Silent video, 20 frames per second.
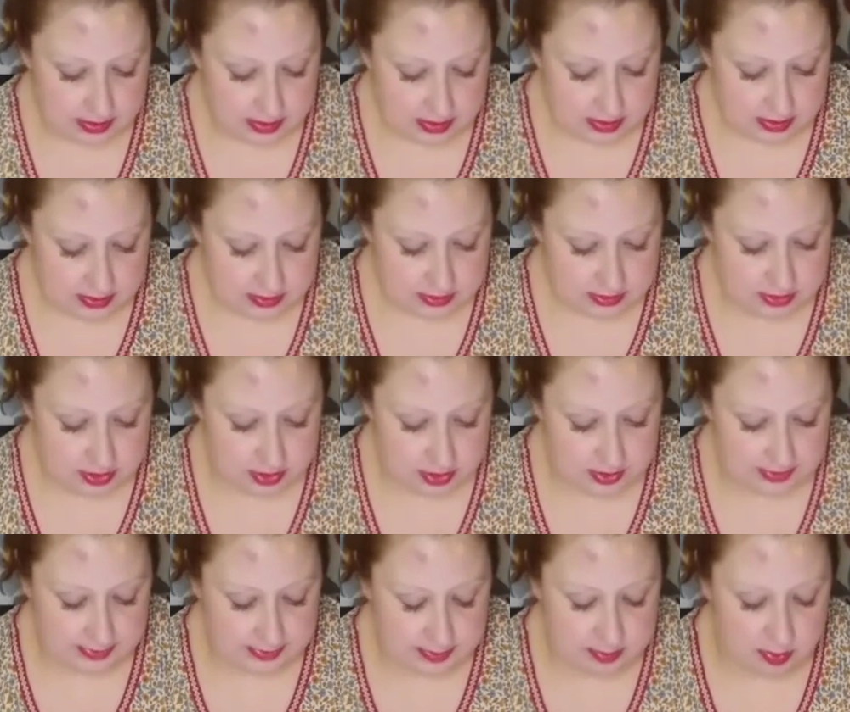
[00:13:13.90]
Turning the
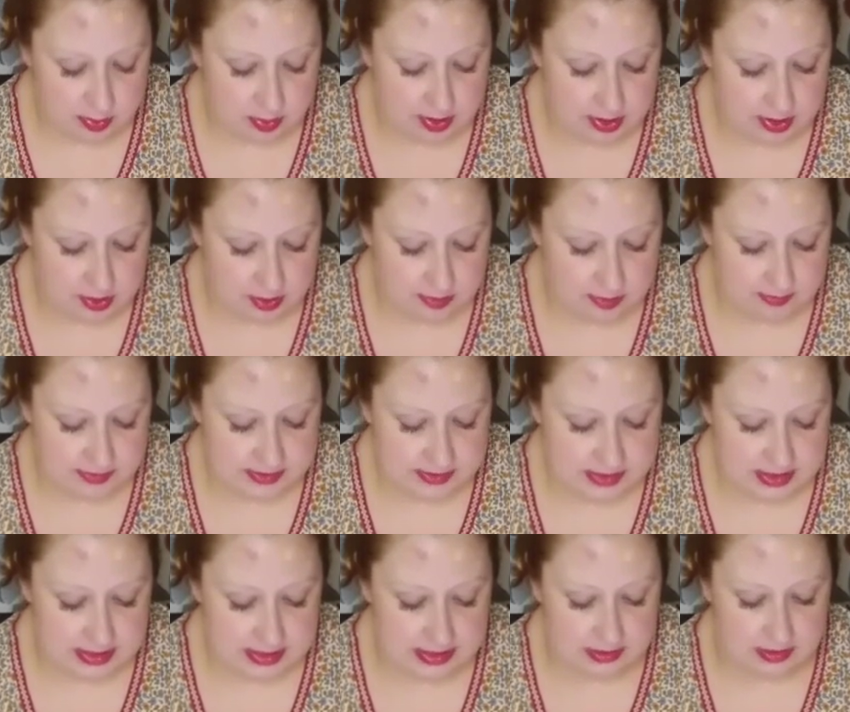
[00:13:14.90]
boy over to
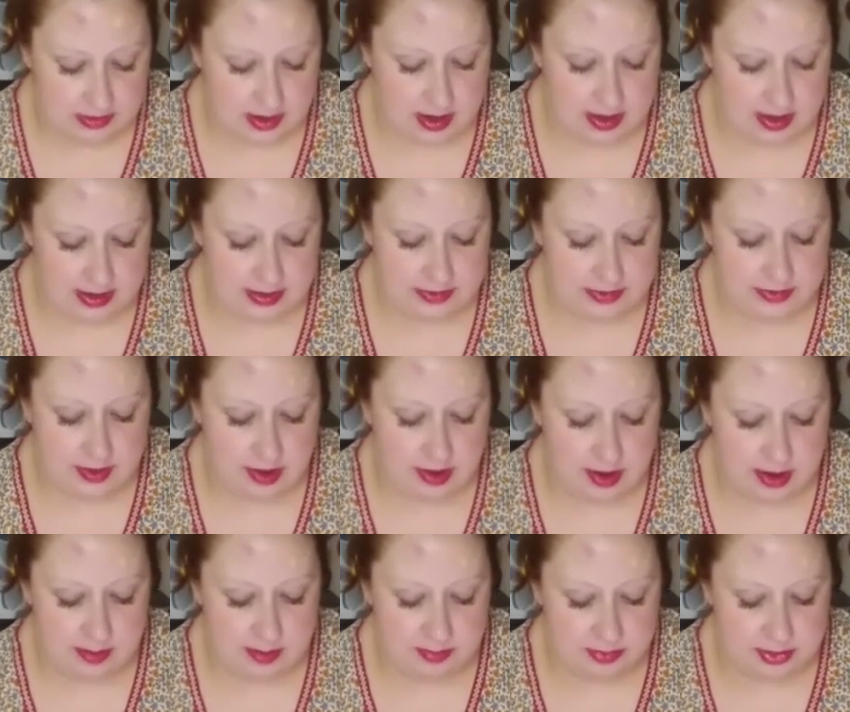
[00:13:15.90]
Eli, the high
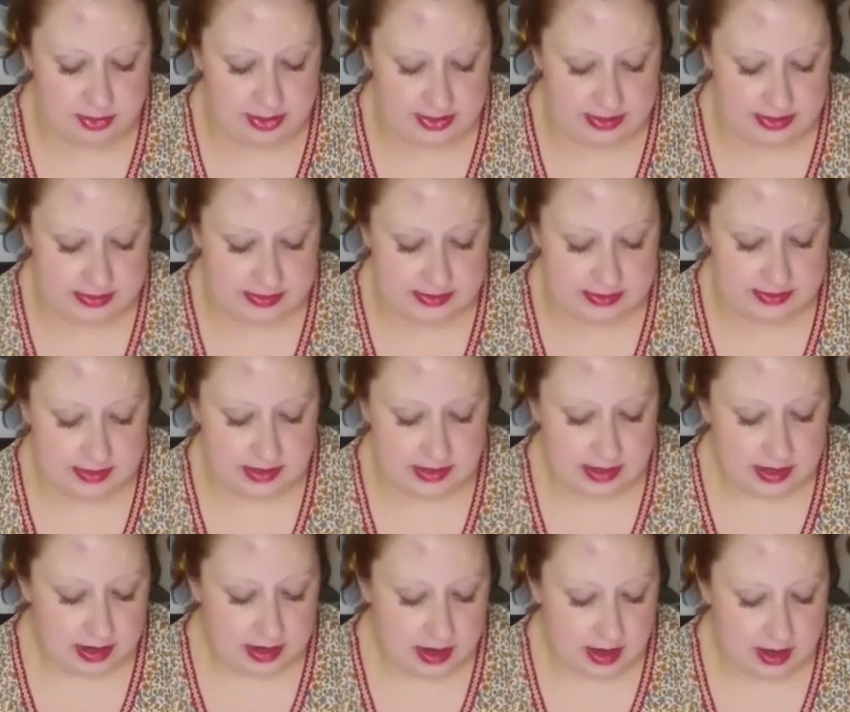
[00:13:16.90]
priest,
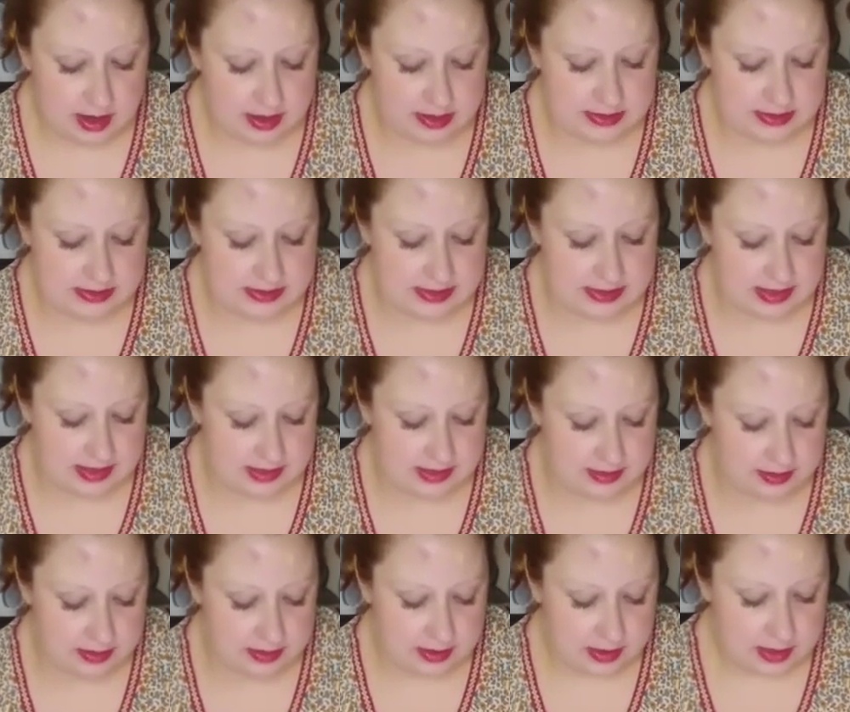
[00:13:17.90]
Hannah said,
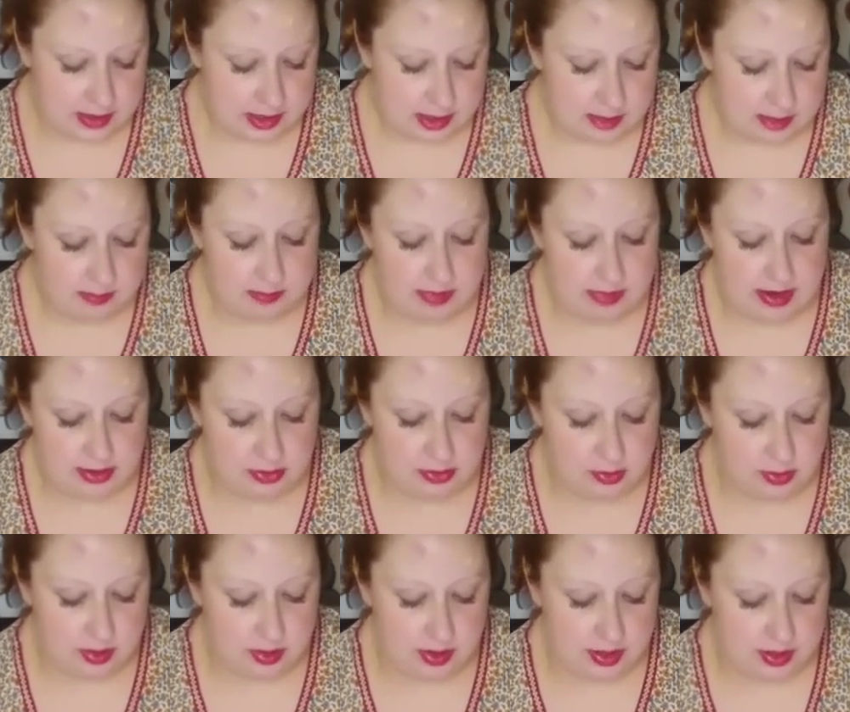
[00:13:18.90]
"My
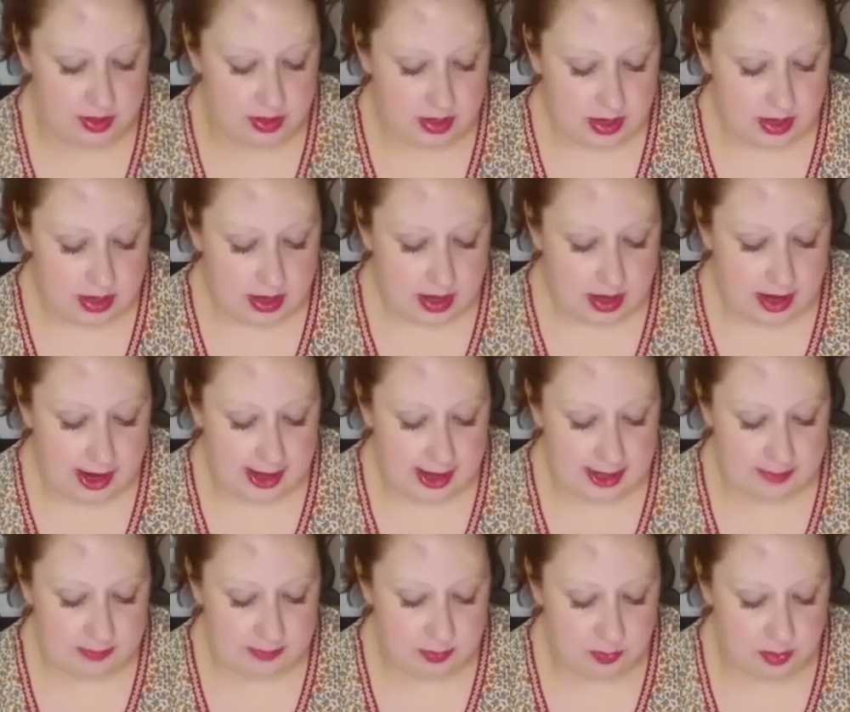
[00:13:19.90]
Lord, I am the
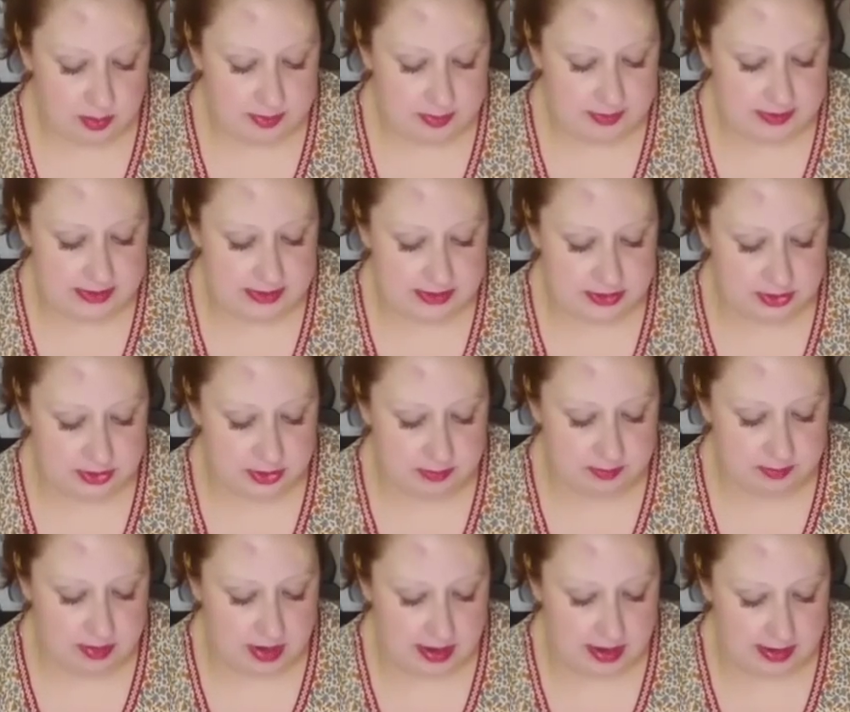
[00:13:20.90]
woman that stood
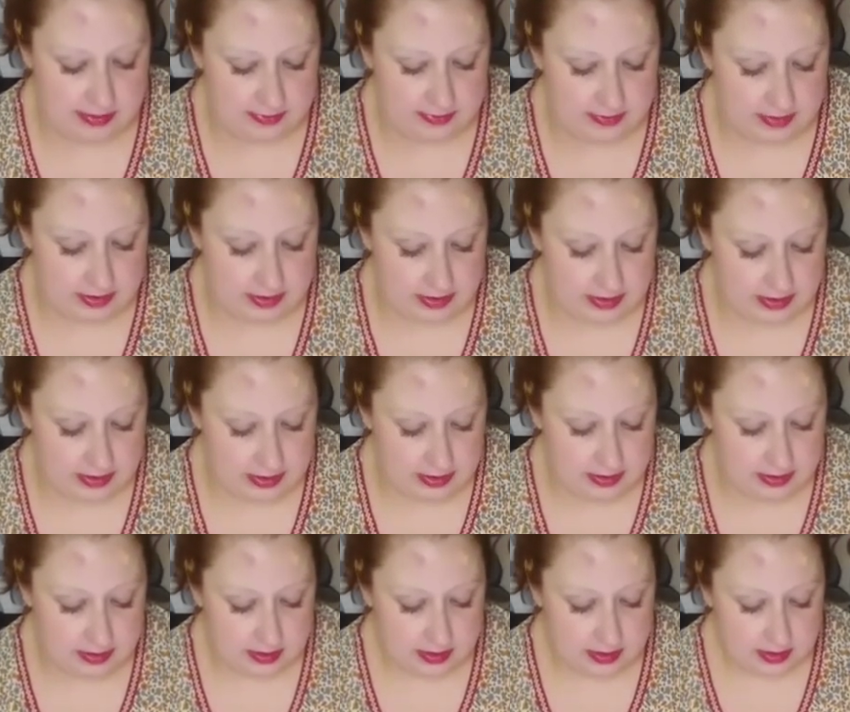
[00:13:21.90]
by thee
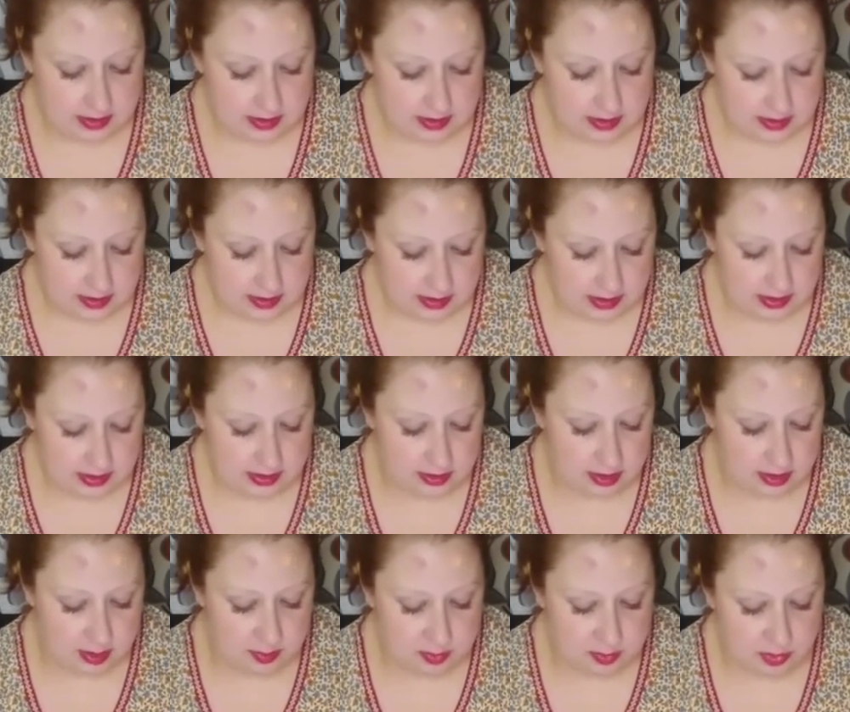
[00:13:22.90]
here
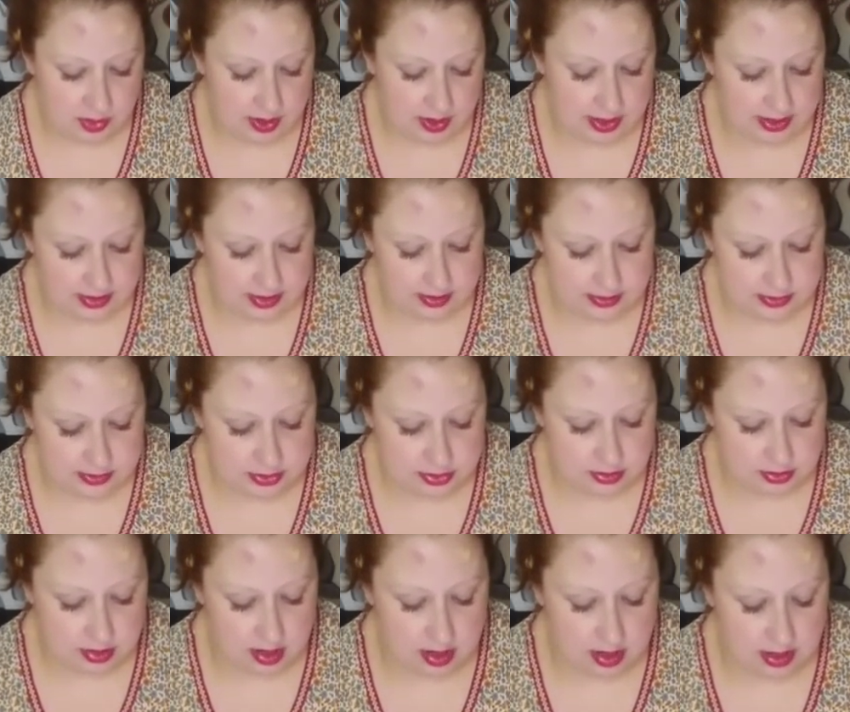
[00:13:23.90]
praying unto
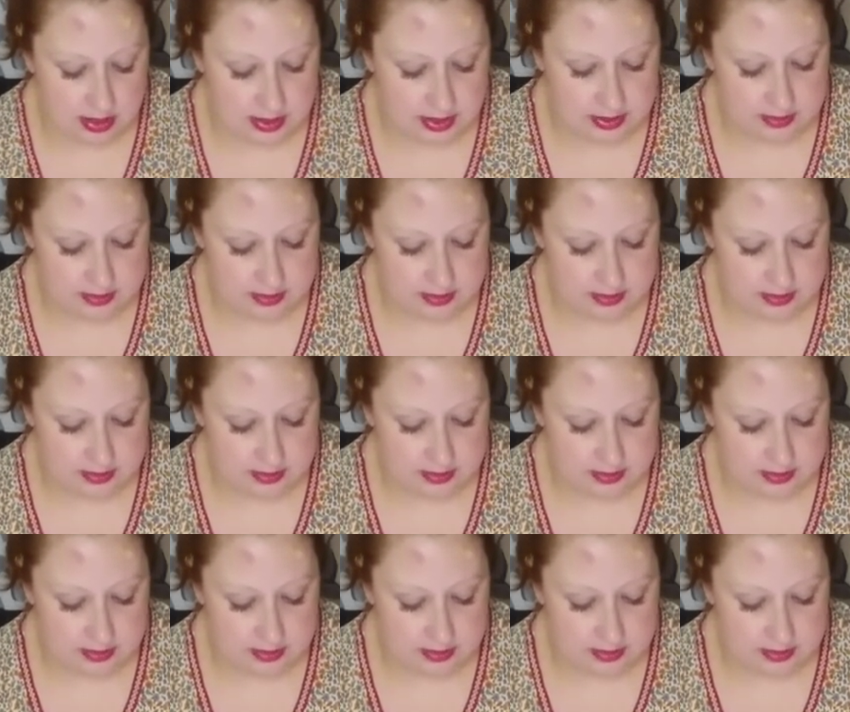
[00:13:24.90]
God.